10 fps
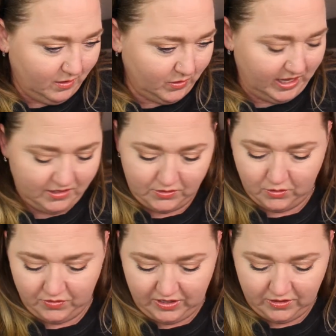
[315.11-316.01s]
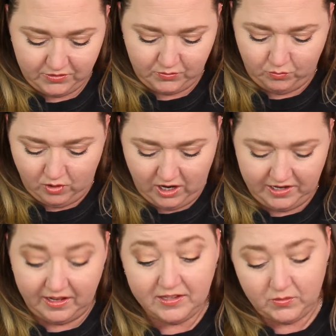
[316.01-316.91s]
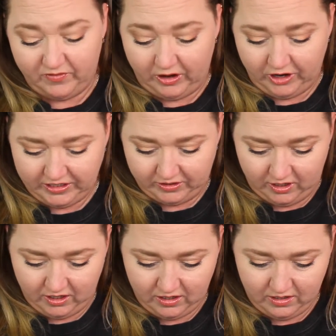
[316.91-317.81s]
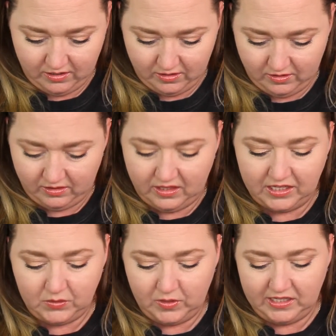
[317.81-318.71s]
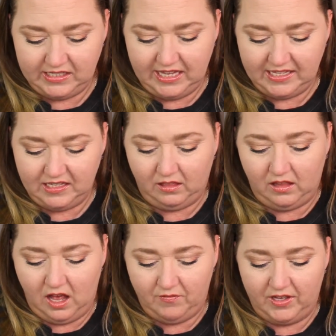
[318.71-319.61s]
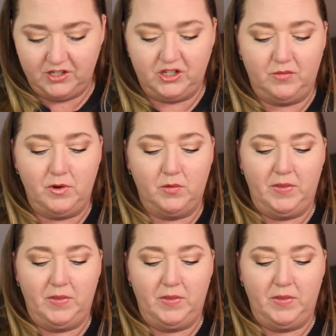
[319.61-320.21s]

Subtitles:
Okay, so there's one that's very dark. This one says Lava Shimmer